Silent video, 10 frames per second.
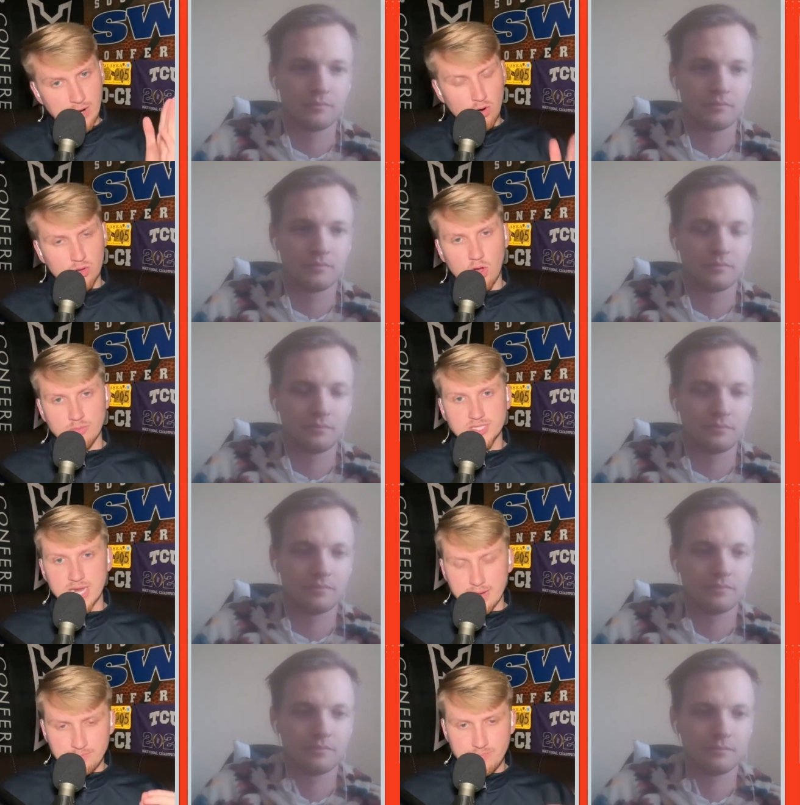Speaker 1: an Oklahoma
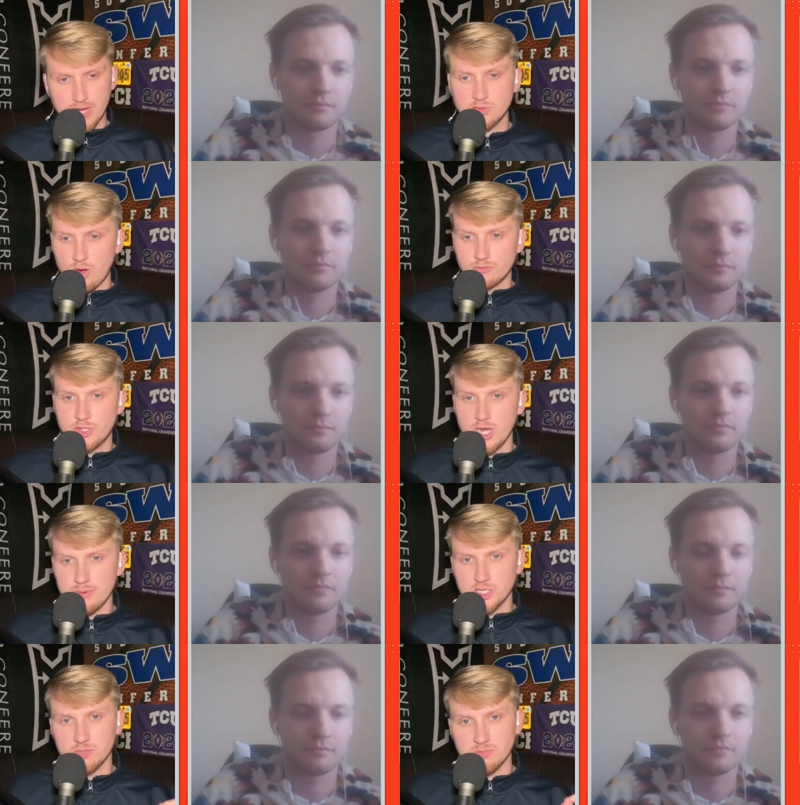State Big twelve
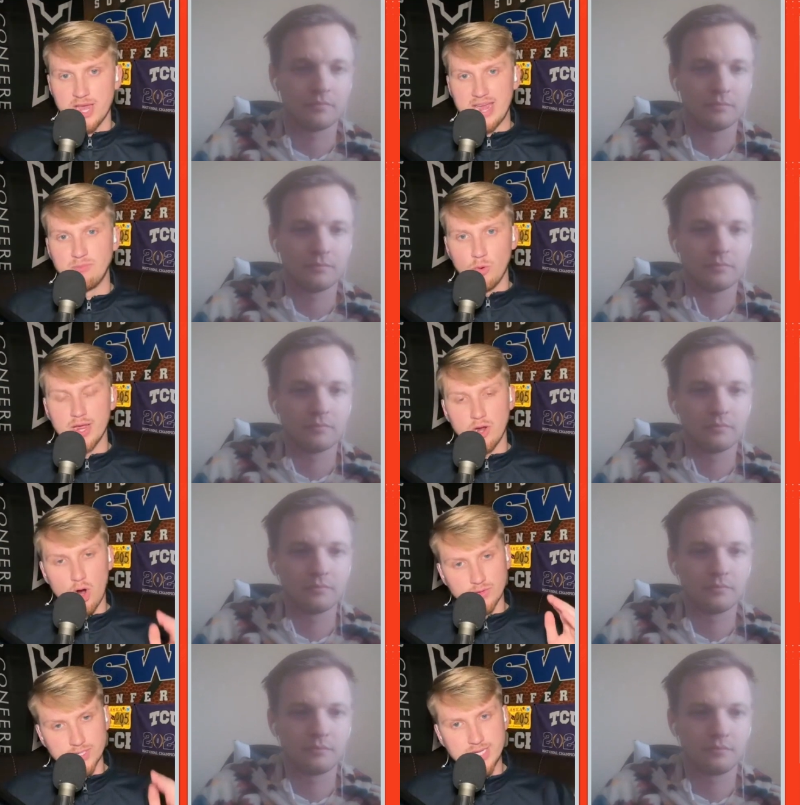championship game win
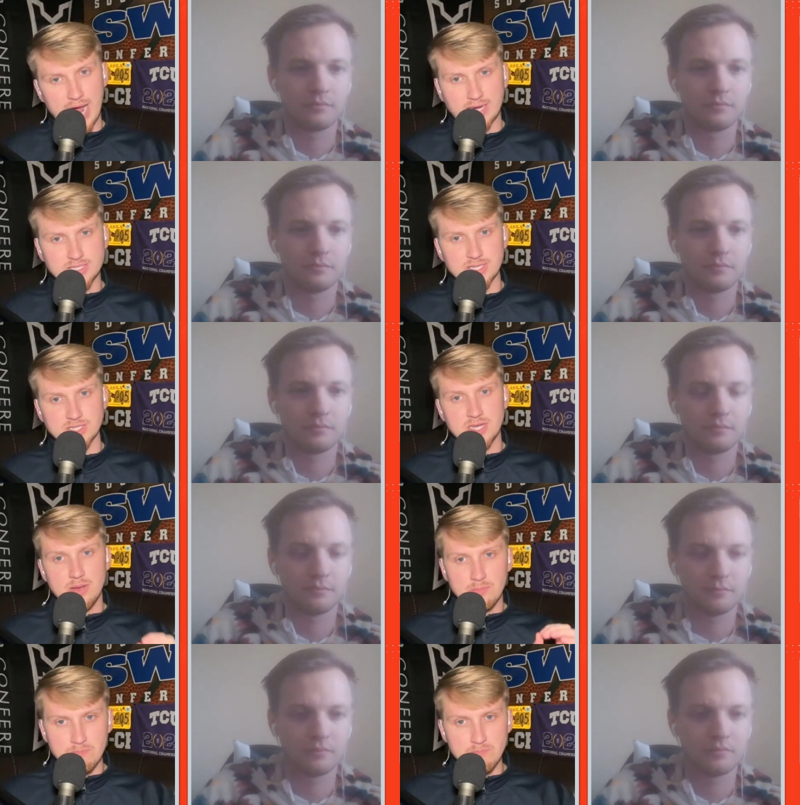over Texas
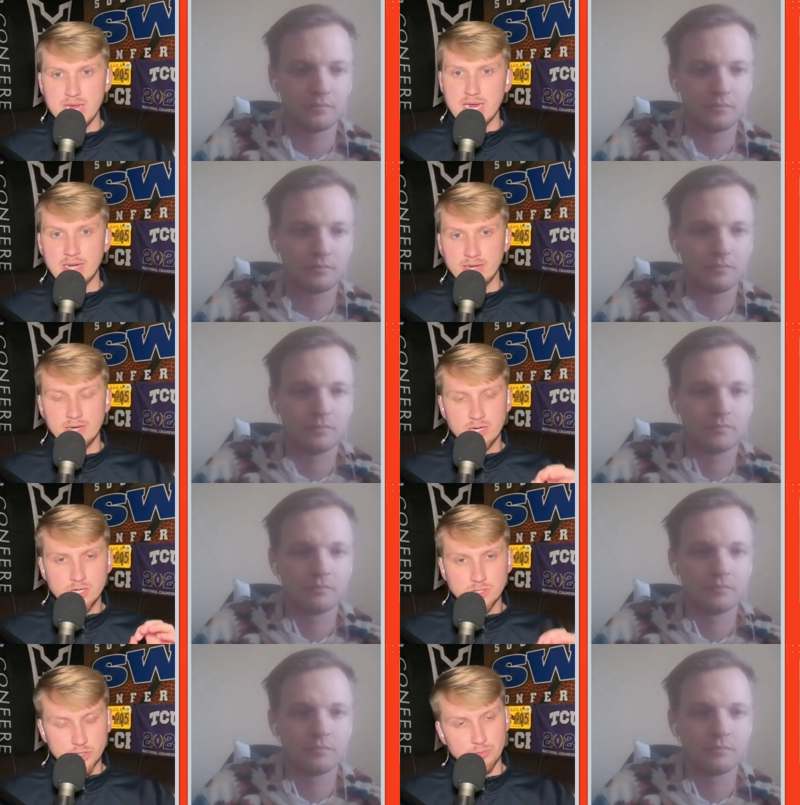mean
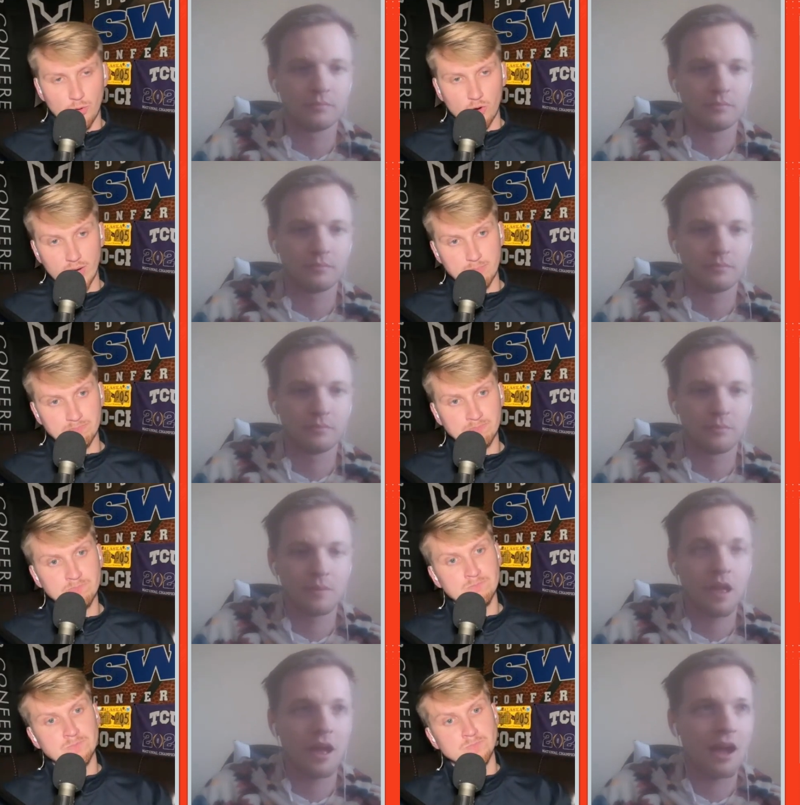to the program?
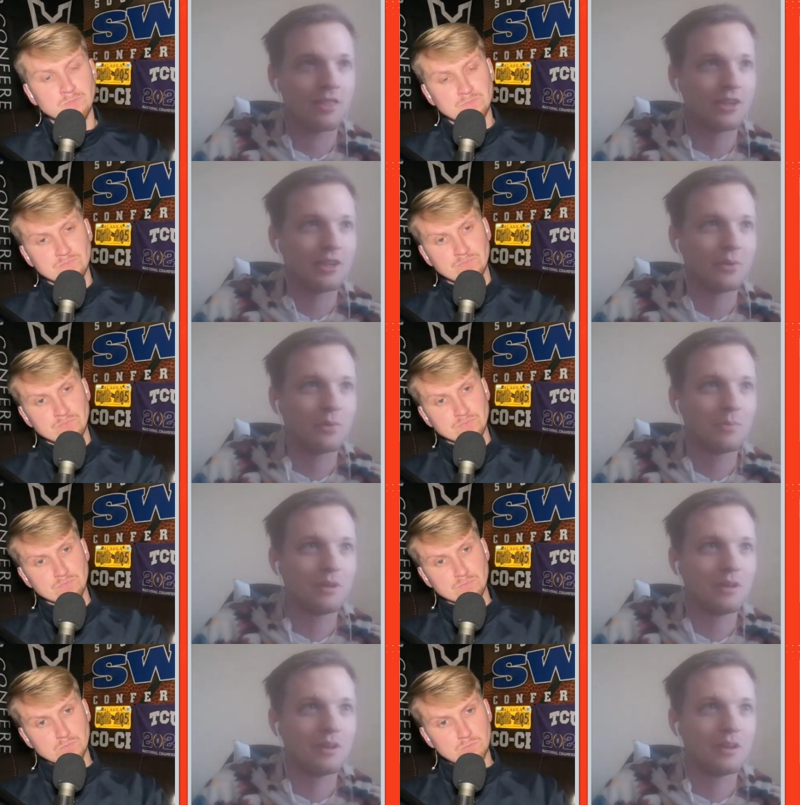
Speaker 2: I think it would
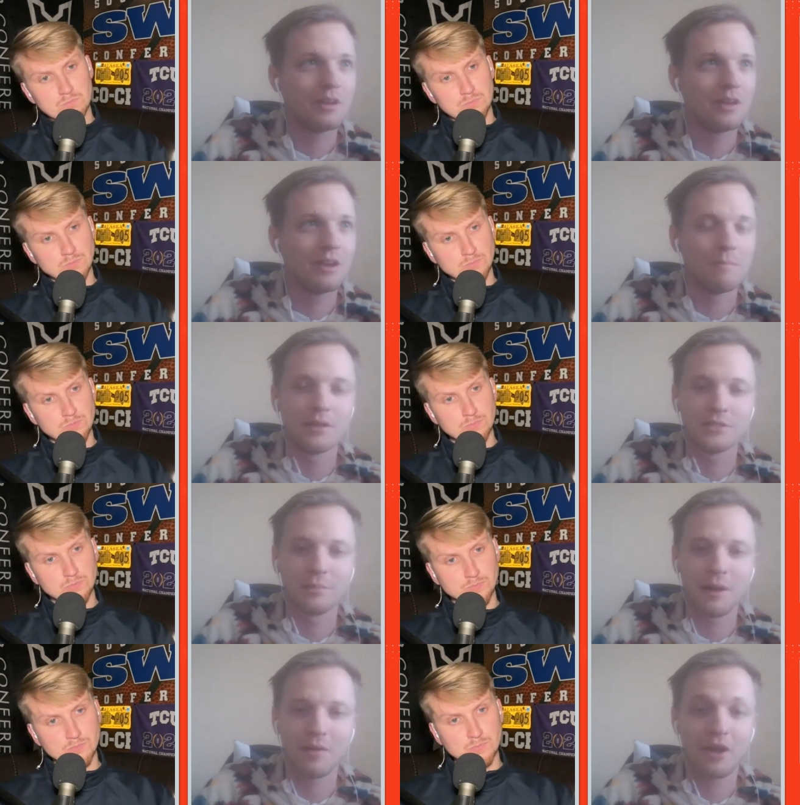mean an immense
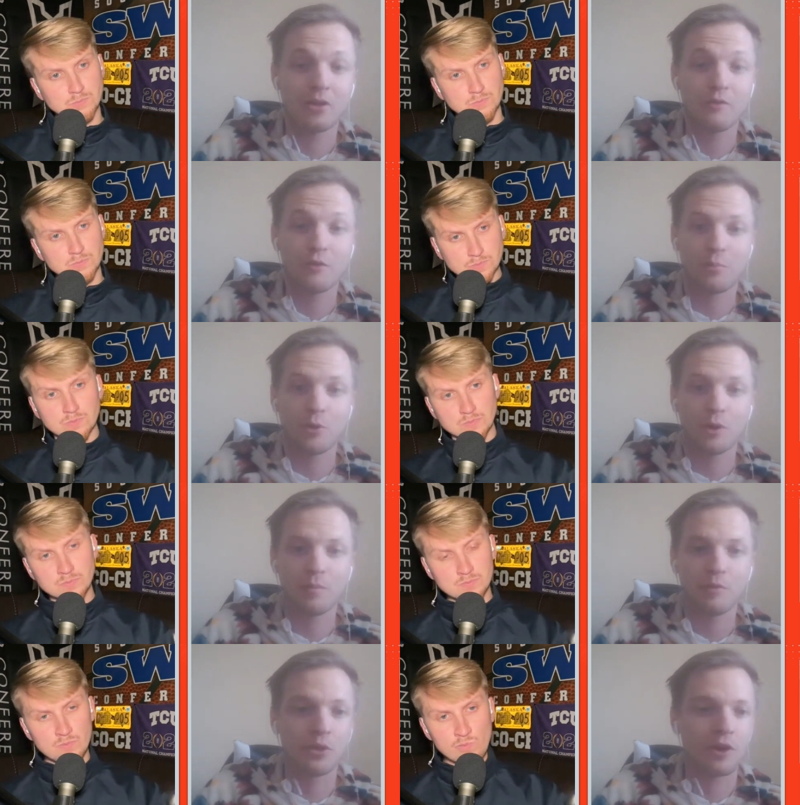amount, not only for the
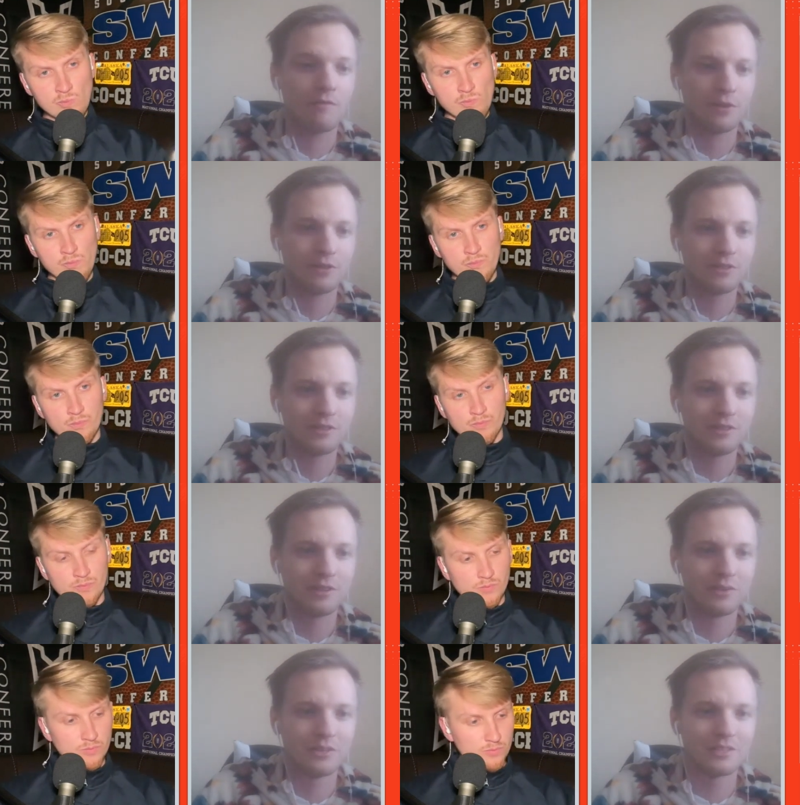program, but for the conference.
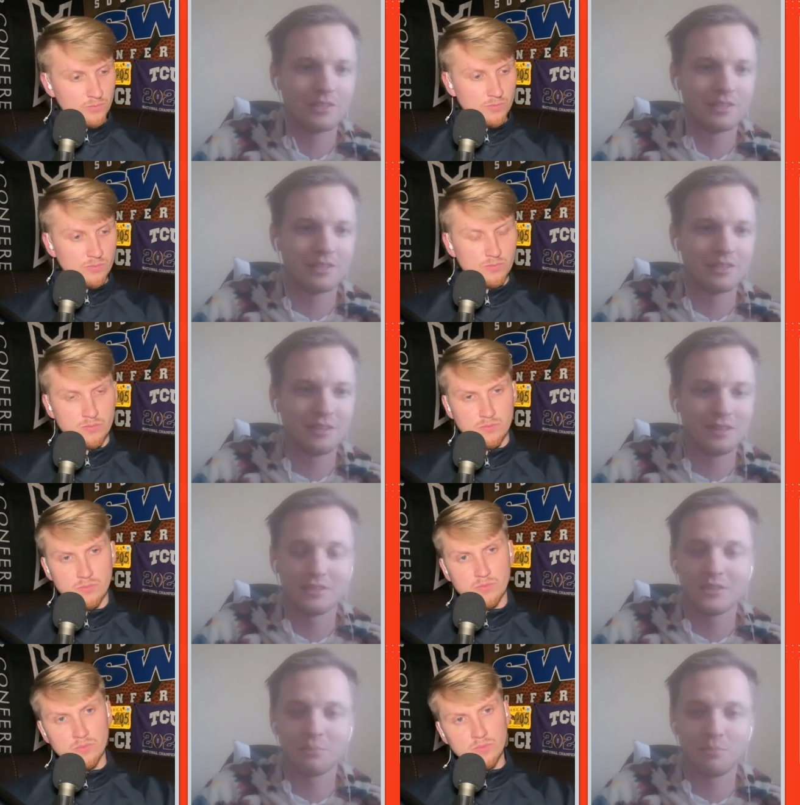You know, this is,
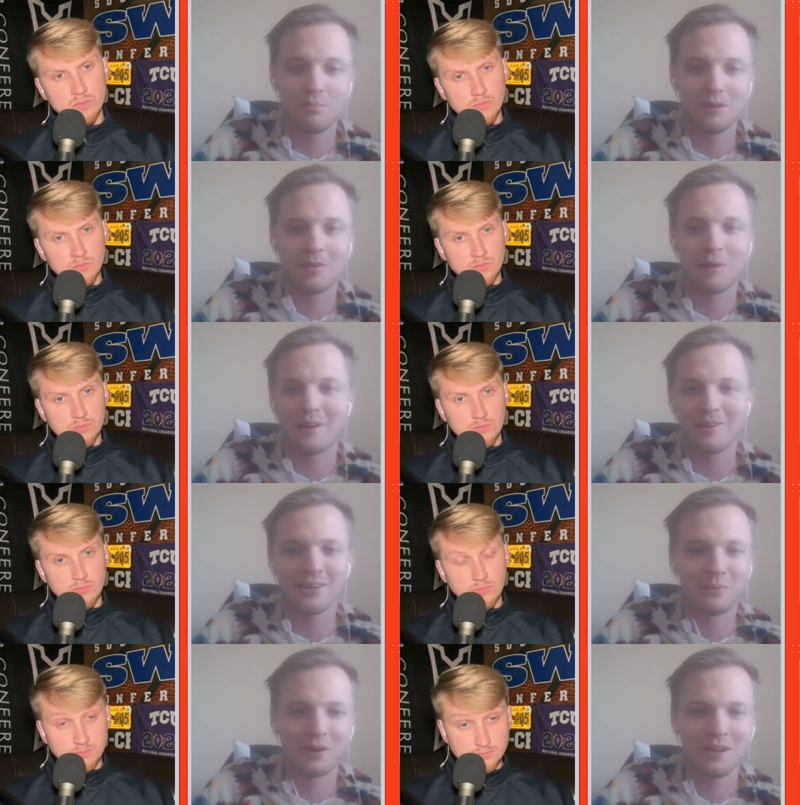this is, you know, Mike Gundy didn't want to